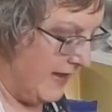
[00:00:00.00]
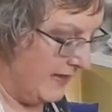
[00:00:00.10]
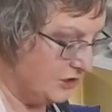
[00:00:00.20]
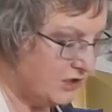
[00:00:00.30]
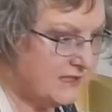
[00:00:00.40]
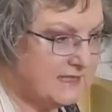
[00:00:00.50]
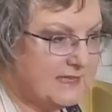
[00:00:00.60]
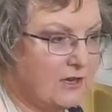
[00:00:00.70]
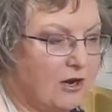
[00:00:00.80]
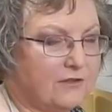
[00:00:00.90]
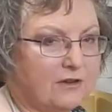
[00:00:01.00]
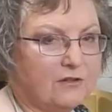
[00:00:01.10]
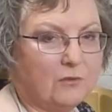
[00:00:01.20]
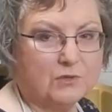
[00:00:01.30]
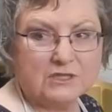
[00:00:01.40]
And just as they are, they're
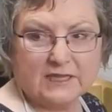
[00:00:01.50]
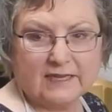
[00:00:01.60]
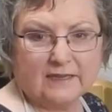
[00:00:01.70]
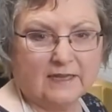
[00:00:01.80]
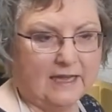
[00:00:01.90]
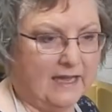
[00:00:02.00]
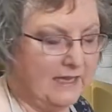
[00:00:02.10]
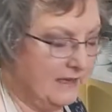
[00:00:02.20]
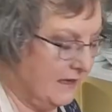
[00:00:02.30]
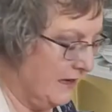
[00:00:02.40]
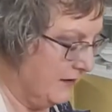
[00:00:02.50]
almost like a,